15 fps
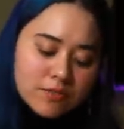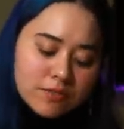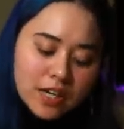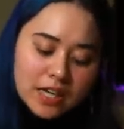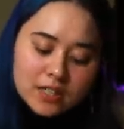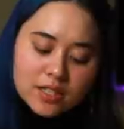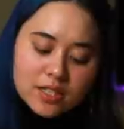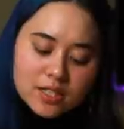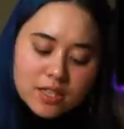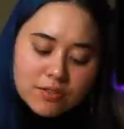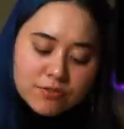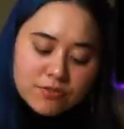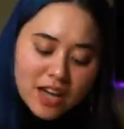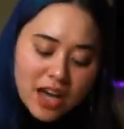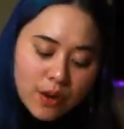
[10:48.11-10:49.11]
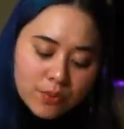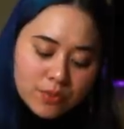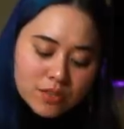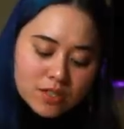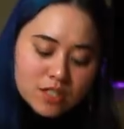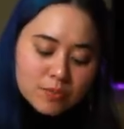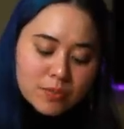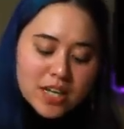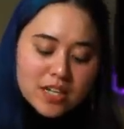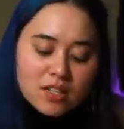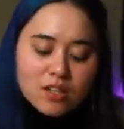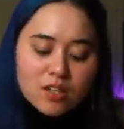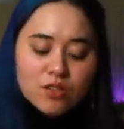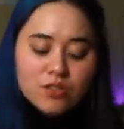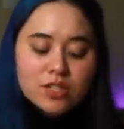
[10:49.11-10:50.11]
of violence they found depended
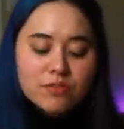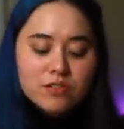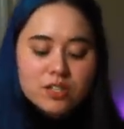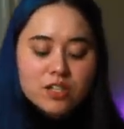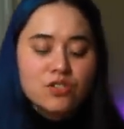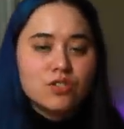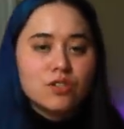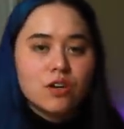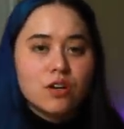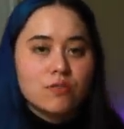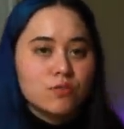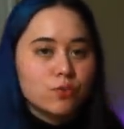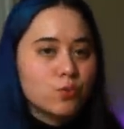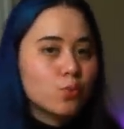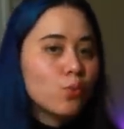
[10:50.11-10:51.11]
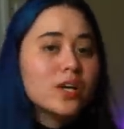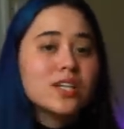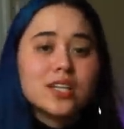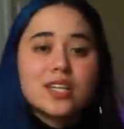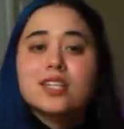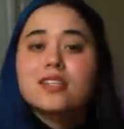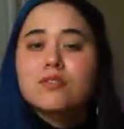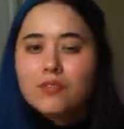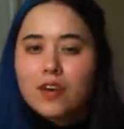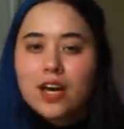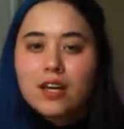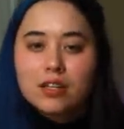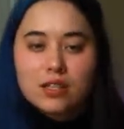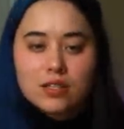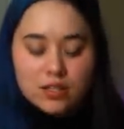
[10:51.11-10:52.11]
on their definition of what is
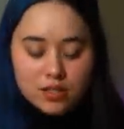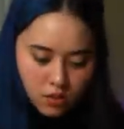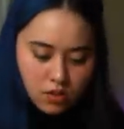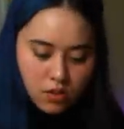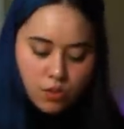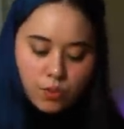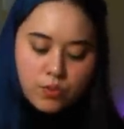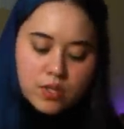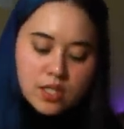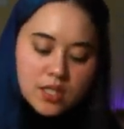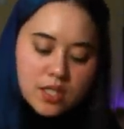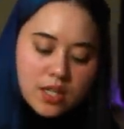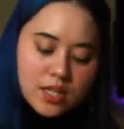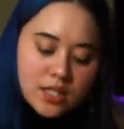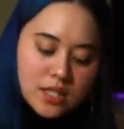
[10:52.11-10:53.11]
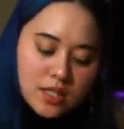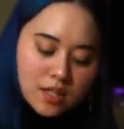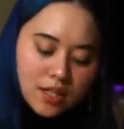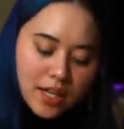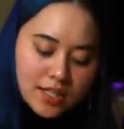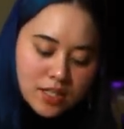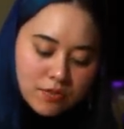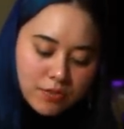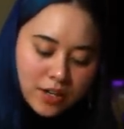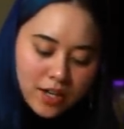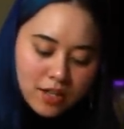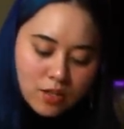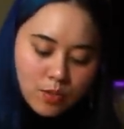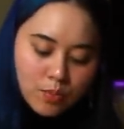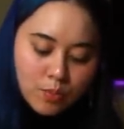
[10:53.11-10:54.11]
violent. So, studies that
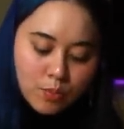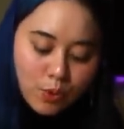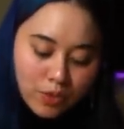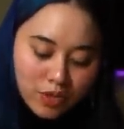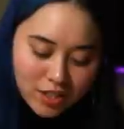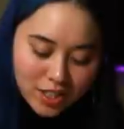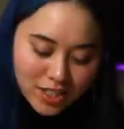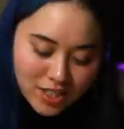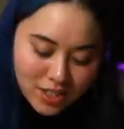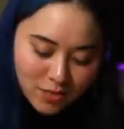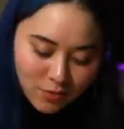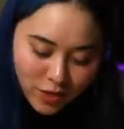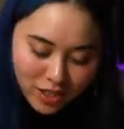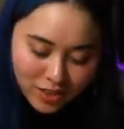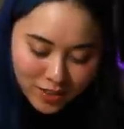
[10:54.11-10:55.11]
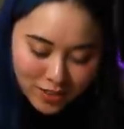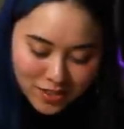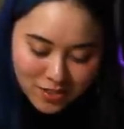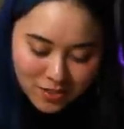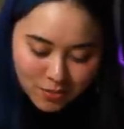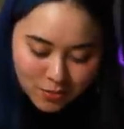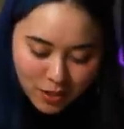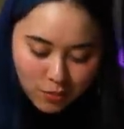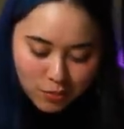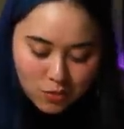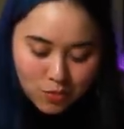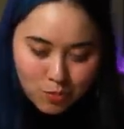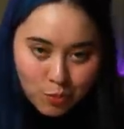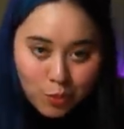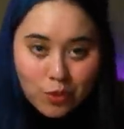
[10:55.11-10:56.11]
classified more things as violence found
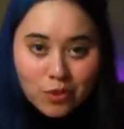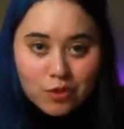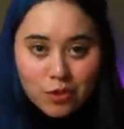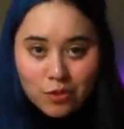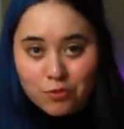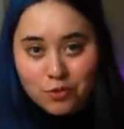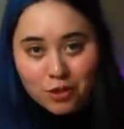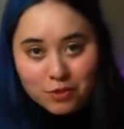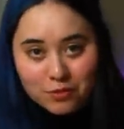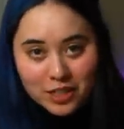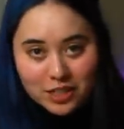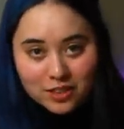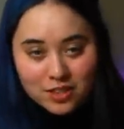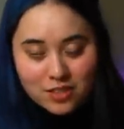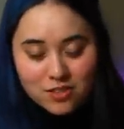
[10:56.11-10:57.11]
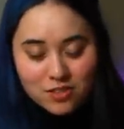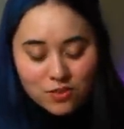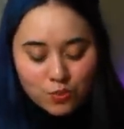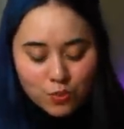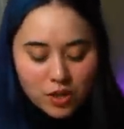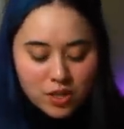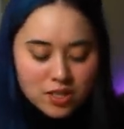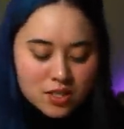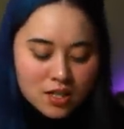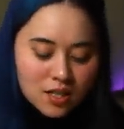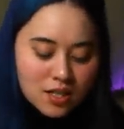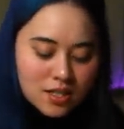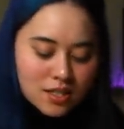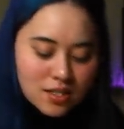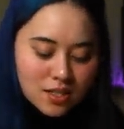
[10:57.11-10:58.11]
more overall violence, whereas
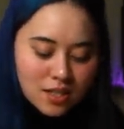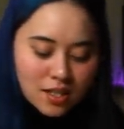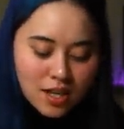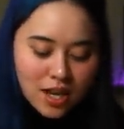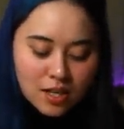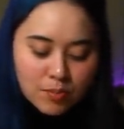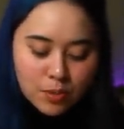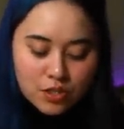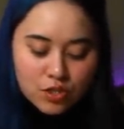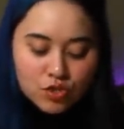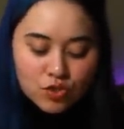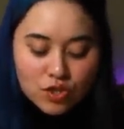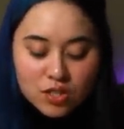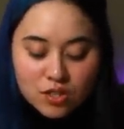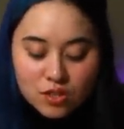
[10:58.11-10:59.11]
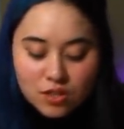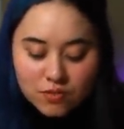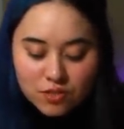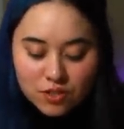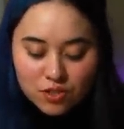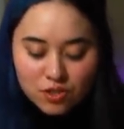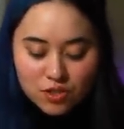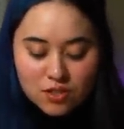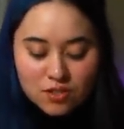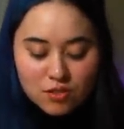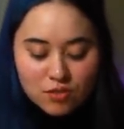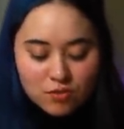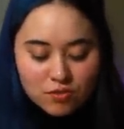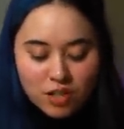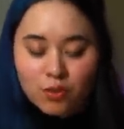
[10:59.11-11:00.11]
studies that had much stricter
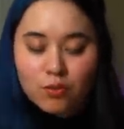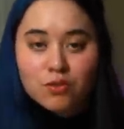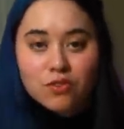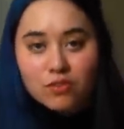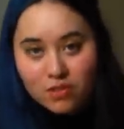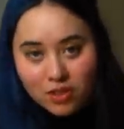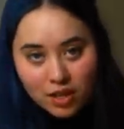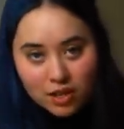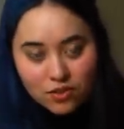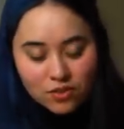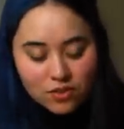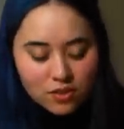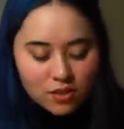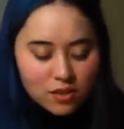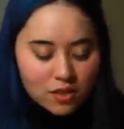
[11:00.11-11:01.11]
definitions found less.